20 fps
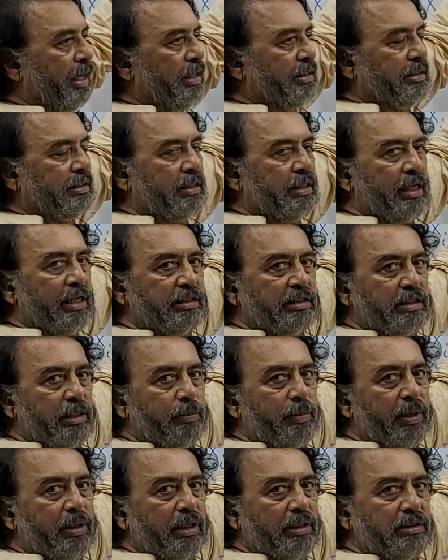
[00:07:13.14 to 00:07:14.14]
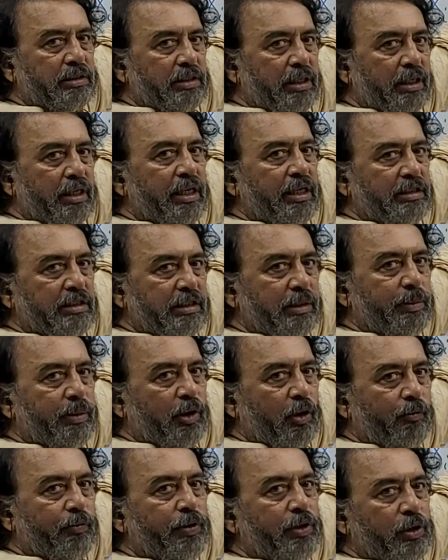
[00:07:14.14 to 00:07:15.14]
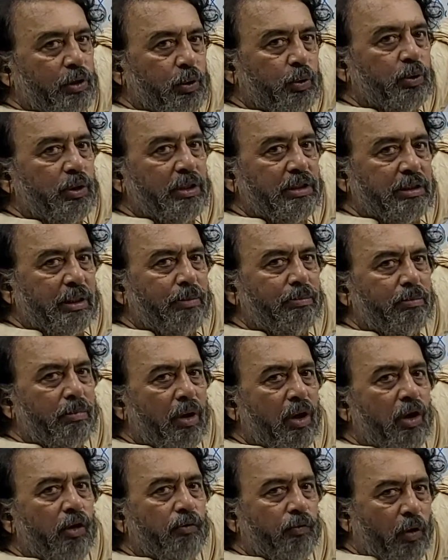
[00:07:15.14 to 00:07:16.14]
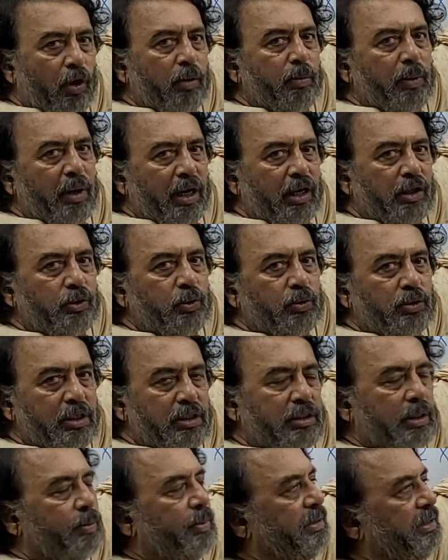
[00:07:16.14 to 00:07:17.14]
guess the estimate, construct the estimate of it using some formula, using some